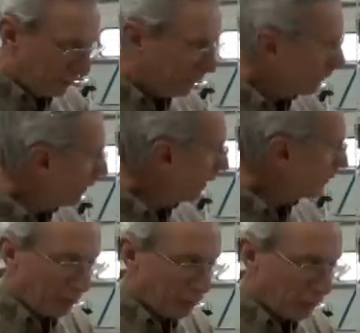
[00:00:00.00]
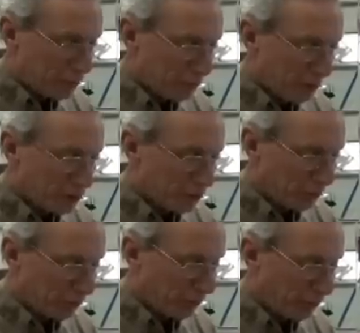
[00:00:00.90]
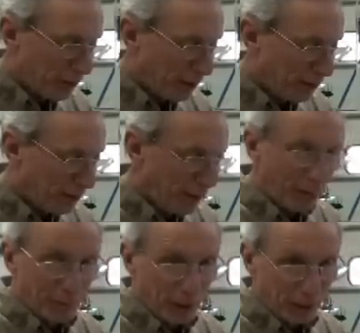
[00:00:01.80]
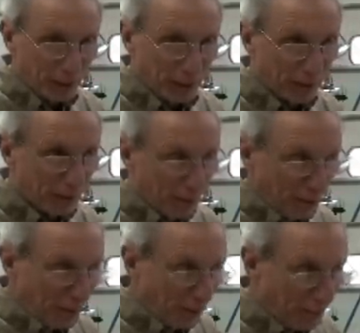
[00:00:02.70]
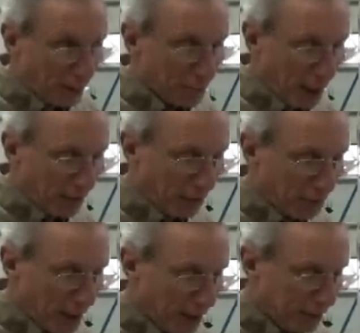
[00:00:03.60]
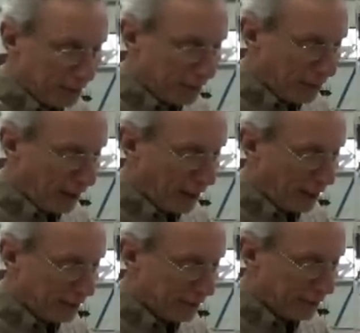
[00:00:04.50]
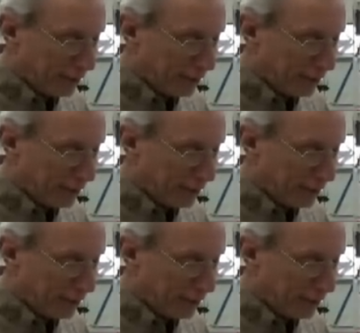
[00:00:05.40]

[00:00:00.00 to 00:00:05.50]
because I had leftovers from my solar array and my battery bank, and